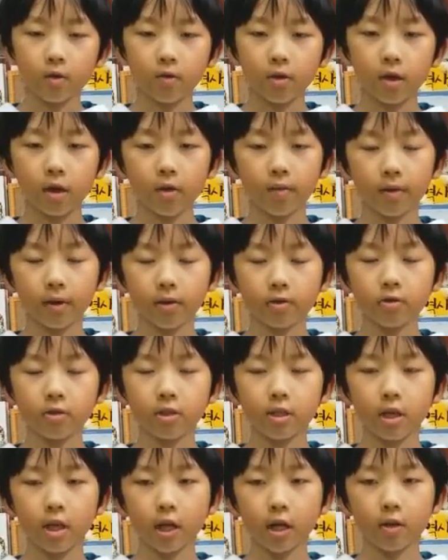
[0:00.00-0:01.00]
What about
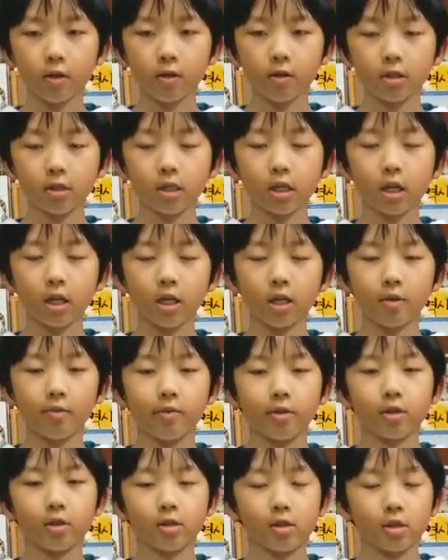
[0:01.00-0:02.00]
the other side
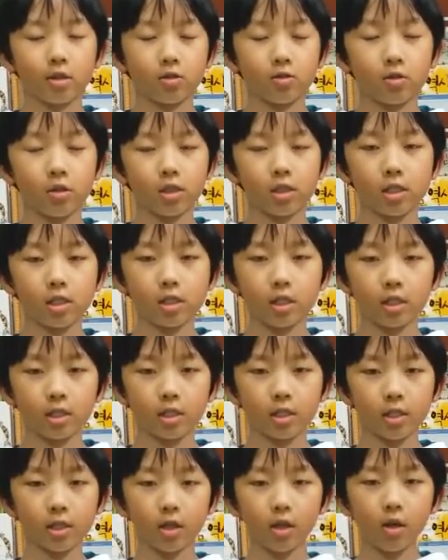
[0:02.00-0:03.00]
of the situation?
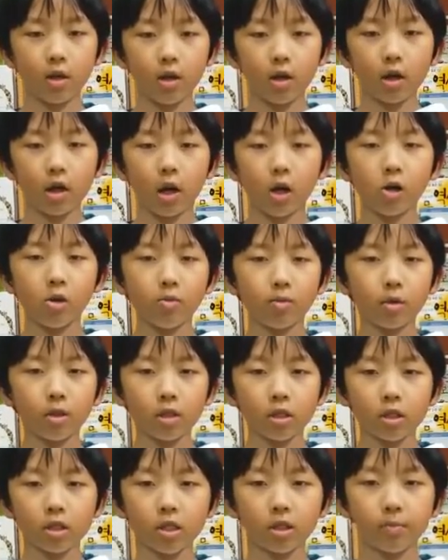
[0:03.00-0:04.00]
How
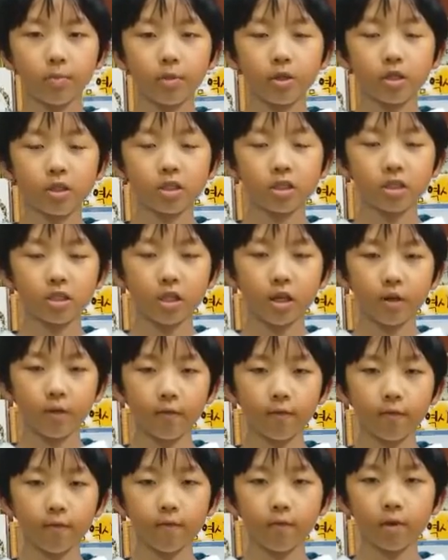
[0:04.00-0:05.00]
much sleep is enough?